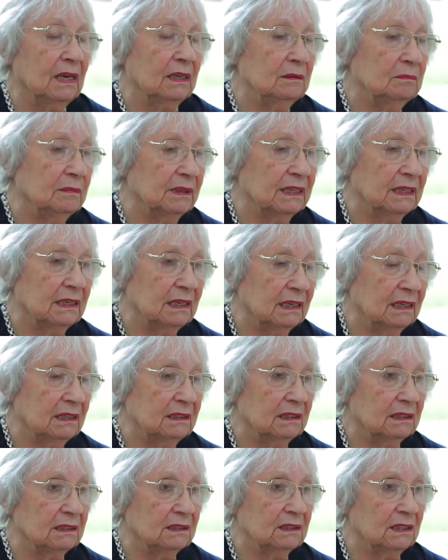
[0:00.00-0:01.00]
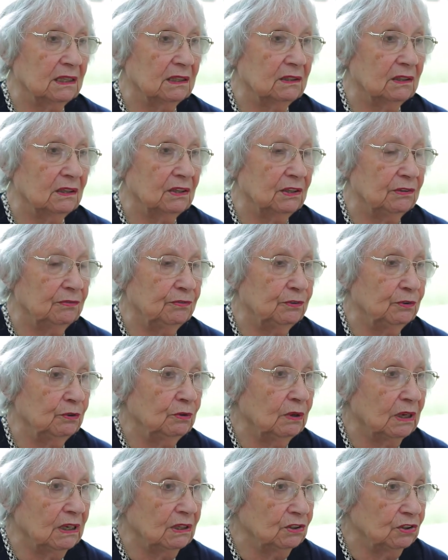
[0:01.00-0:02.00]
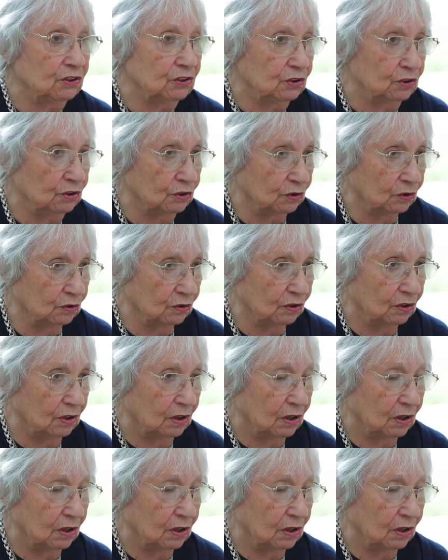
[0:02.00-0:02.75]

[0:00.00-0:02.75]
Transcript: And my guardian said, if you are sure